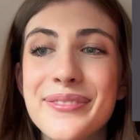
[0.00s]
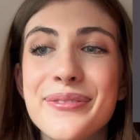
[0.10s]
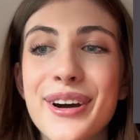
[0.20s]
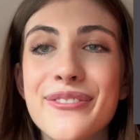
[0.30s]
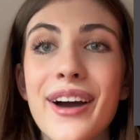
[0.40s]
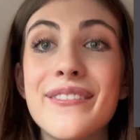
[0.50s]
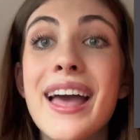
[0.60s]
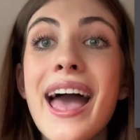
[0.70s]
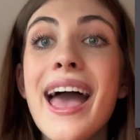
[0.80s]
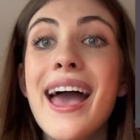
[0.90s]
5.
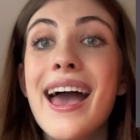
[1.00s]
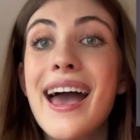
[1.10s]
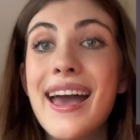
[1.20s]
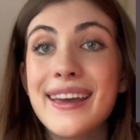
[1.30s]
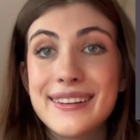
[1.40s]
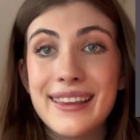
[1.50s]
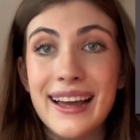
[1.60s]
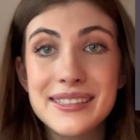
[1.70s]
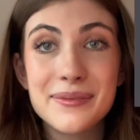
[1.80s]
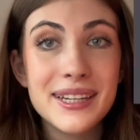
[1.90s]
And
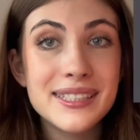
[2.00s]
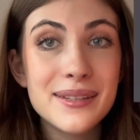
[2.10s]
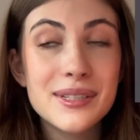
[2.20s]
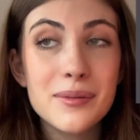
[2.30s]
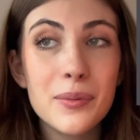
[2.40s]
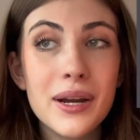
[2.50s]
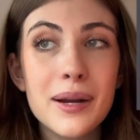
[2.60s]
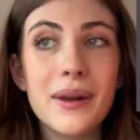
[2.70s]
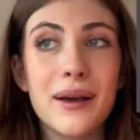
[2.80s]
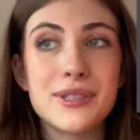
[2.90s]
that might seem super
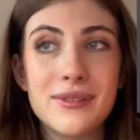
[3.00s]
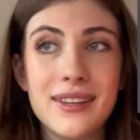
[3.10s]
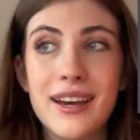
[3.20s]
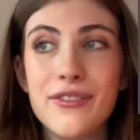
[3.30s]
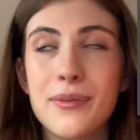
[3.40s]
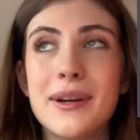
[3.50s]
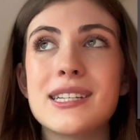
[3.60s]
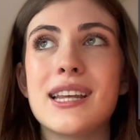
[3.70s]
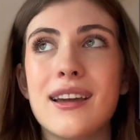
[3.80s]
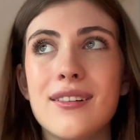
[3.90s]
weird, but I was doing that for my
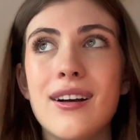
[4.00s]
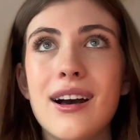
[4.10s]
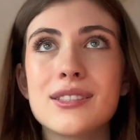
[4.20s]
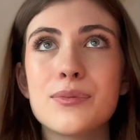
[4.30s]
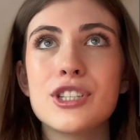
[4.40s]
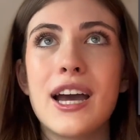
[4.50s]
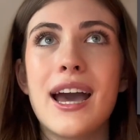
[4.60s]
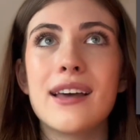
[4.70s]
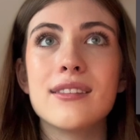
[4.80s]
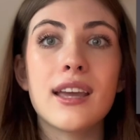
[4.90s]
psych class, which I
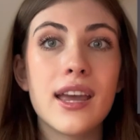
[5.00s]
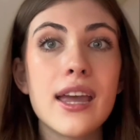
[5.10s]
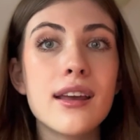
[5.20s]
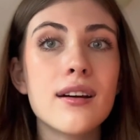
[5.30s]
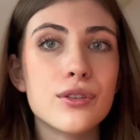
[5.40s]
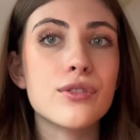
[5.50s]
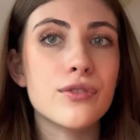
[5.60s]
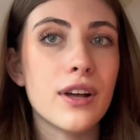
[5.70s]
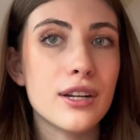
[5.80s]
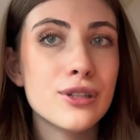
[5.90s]
had like 800
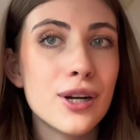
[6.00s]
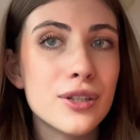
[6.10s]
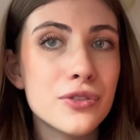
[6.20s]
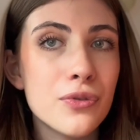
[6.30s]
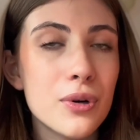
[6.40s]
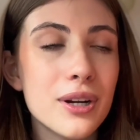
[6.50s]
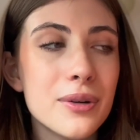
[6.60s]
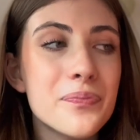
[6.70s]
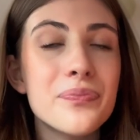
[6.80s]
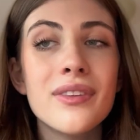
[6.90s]
flashcards
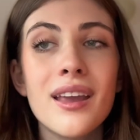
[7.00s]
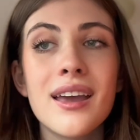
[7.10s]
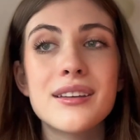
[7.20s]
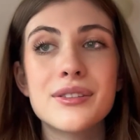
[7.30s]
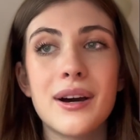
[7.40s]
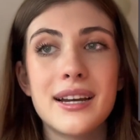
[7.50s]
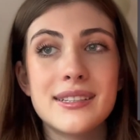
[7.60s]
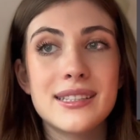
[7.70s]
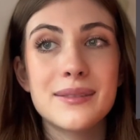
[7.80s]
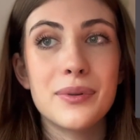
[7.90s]
for. So I
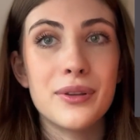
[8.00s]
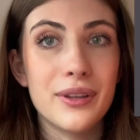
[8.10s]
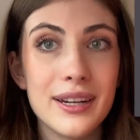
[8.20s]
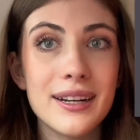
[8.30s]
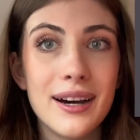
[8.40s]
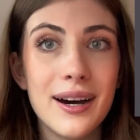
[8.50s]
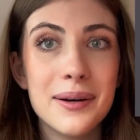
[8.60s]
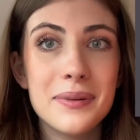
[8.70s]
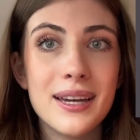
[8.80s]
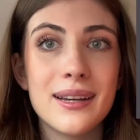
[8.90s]
split it
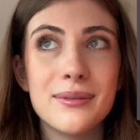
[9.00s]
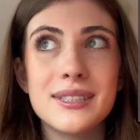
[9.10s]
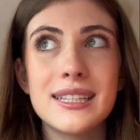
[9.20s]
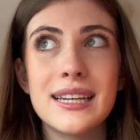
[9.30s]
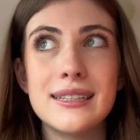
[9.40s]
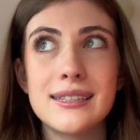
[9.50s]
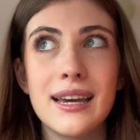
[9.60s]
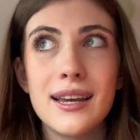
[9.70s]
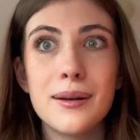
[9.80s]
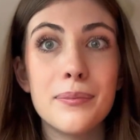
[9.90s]
up and it was
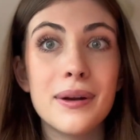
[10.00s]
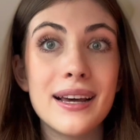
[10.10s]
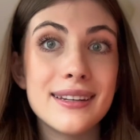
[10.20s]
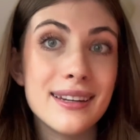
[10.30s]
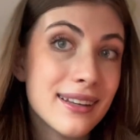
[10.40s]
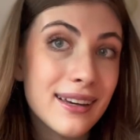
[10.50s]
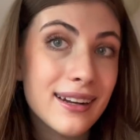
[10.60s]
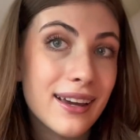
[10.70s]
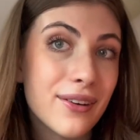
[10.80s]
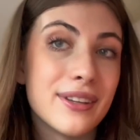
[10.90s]
insane, but I did get an
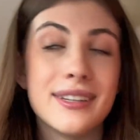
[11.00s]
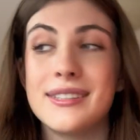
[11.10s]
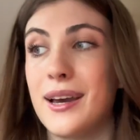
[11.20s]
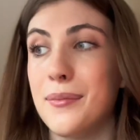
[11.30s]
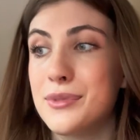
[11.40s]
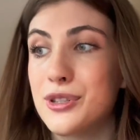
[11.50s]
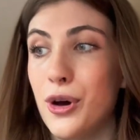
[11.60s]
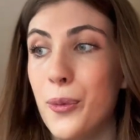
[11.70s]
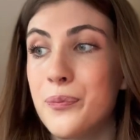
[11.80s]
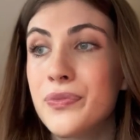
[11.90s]
A on the exam.
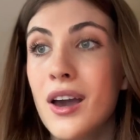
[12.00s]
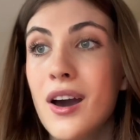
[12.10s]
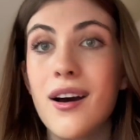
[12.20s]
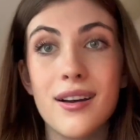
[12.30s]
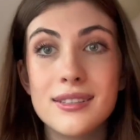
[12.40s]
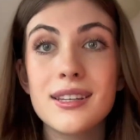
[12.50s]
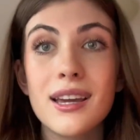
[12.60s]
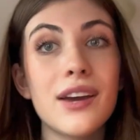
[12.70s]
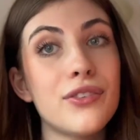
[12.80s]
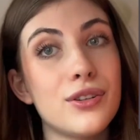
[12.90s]
So honestly,
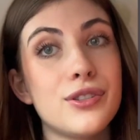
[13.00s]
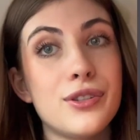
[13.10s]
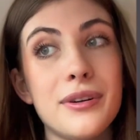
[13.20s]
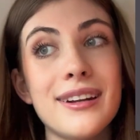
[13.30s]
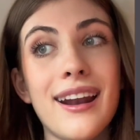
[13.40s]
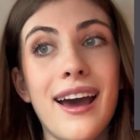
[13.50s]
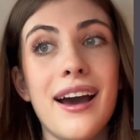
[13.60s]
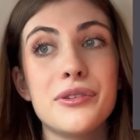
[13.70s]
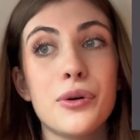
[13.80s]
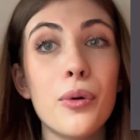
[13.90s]
if you're a student,
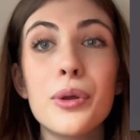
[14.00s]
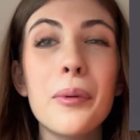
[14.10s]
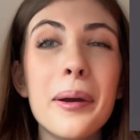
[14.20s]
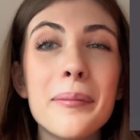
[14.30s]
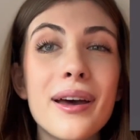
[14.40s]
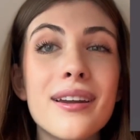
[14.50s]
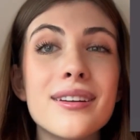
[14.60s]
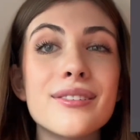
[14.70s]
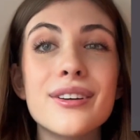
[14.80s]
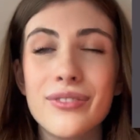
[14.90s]
I totally recommend
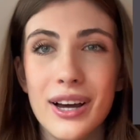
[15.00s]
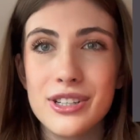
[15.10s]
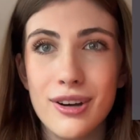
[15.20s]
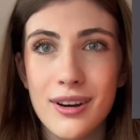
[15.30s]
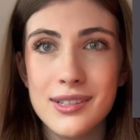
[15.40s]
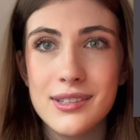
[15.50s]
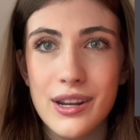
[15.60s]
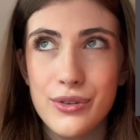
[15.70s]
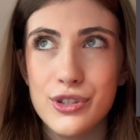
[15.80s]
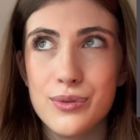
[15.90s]
doing flashcards
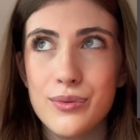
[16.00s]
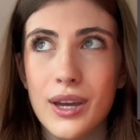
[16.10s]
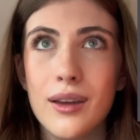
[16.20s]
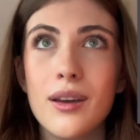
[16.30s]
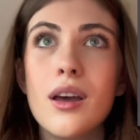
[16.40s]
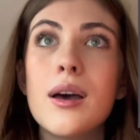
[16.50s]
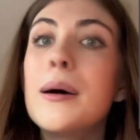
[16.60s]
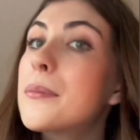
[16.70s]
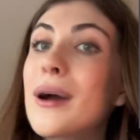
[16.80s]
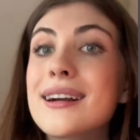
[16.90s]
and you just like
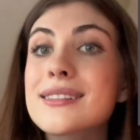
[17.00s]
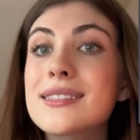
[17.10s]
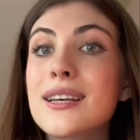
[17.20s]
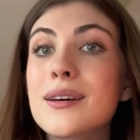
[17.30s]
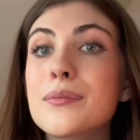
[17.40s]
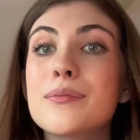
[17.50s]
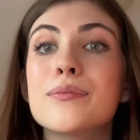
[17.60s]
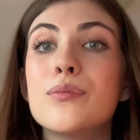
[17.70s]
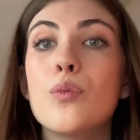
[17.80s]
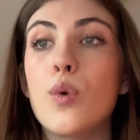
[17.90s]
practice
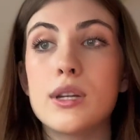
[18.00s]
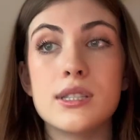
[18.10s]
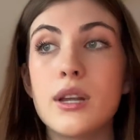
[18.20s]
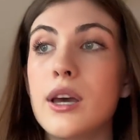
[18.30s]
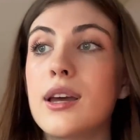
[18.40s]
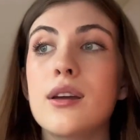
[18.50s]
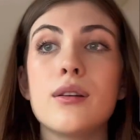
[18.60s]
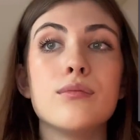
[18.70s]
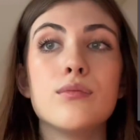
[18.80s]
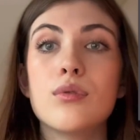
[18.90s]
them once a
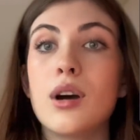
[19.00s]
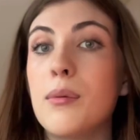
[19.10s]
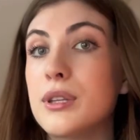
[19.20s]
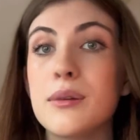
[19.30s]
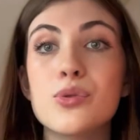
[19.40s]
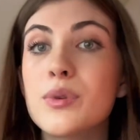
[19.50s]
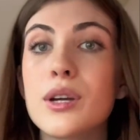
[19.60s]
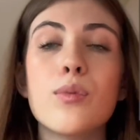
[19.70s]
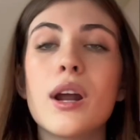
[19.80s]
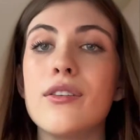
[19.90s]
day, a couple times a
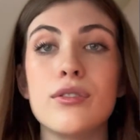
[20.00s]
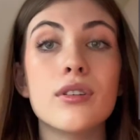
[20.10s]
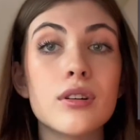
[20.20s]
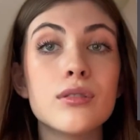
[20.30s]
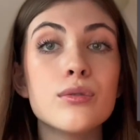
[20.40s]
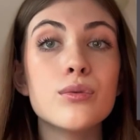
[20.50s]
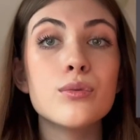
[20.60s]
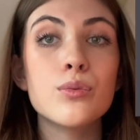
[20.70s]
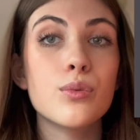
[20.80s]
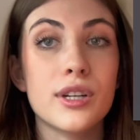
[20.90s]
week, whatever
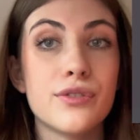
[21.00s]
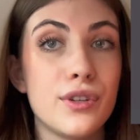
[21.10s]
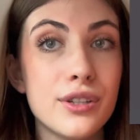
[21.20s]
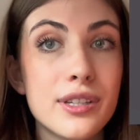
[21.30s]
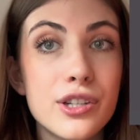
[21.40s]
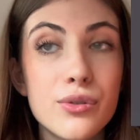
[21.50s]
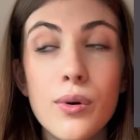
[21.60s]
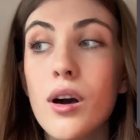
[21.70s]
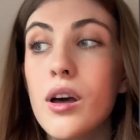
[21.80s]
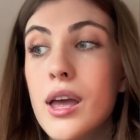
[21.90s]
works for your
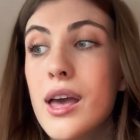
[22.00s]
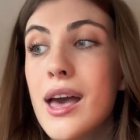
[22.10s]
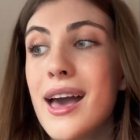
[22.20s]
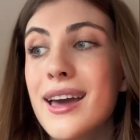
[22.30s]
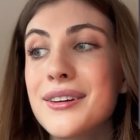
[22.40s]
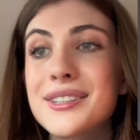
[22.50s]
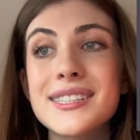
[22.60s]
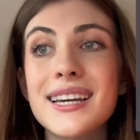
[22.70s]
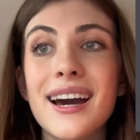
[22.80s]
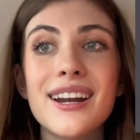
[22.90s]
schedule. And it
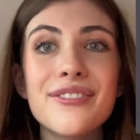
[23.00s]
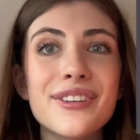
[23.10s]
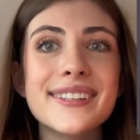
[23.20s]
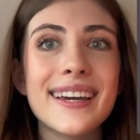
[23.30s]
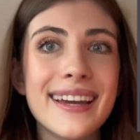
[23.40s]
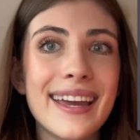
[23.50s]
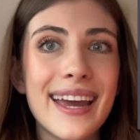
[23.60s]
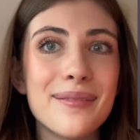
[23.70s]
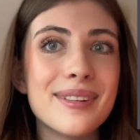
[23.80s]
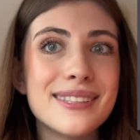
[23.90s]
honestly kind of feels like a
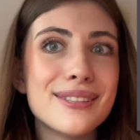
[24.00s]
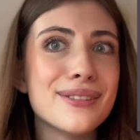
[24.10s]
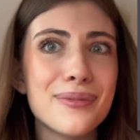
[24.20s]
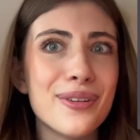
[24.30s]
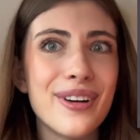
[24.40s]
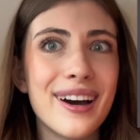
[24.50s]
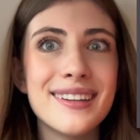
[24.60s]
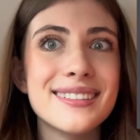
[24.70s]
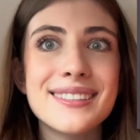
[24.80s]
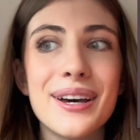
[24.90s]
game. It's super
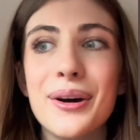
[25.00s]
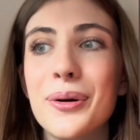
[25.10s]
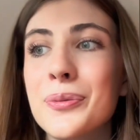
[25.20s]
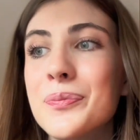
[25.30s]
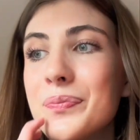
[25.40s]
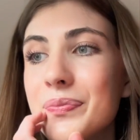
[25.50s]
fun. So